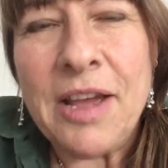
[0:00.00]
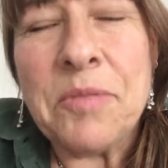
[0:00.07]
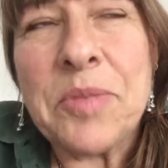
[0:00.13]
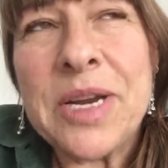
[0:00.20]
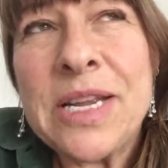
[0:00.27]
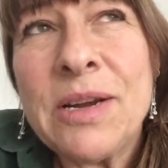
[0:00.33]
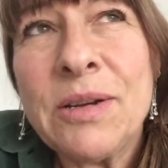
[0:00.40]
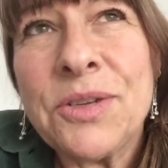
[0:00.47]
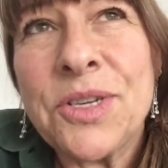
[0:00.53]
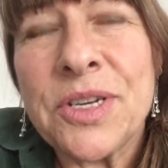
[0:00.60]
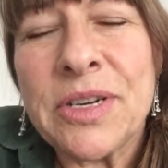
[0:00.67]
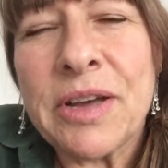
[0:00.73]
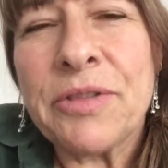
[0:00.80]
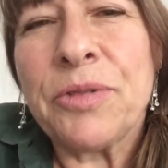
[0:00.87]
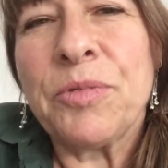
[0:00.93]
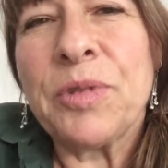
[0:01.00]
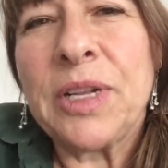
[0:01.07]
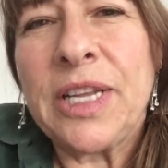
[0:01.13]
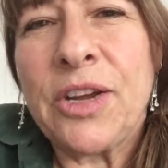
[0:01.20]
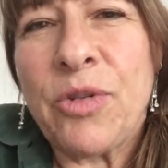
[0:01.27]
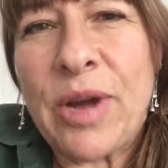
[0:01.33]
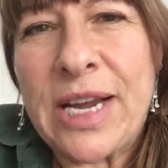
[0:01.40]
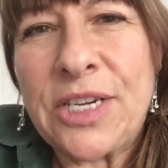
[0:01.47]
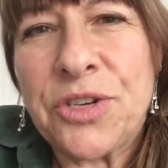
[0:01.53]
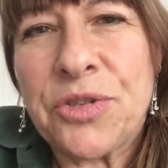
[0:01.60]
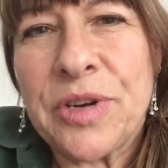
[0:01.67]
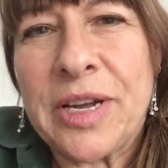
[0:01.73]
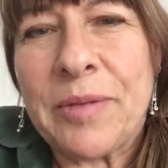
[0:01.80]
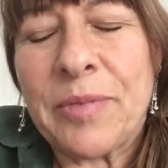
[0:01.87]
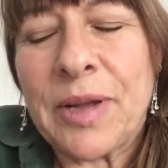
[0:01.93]
But here's another really great
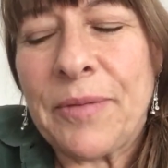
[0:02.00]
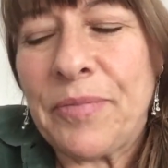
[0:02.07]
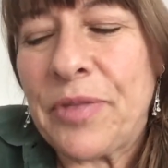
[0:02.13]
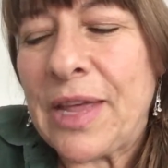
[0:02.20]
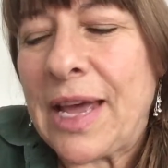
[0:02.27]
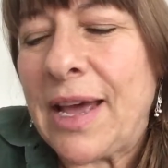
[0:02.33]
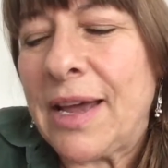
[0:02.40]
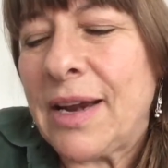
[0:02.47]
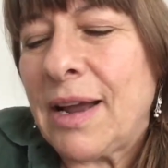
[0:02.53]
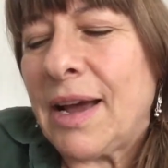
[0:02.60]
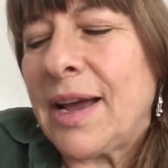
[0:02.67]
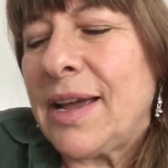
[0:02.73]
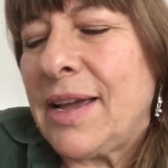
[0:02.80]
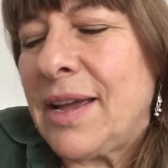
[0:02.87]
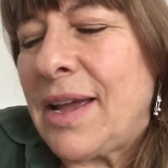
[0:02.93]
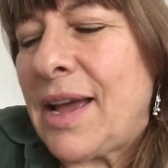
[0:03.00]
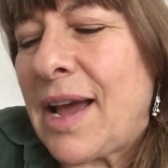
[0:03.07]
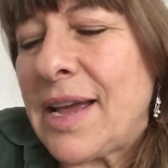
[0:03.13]
trick that I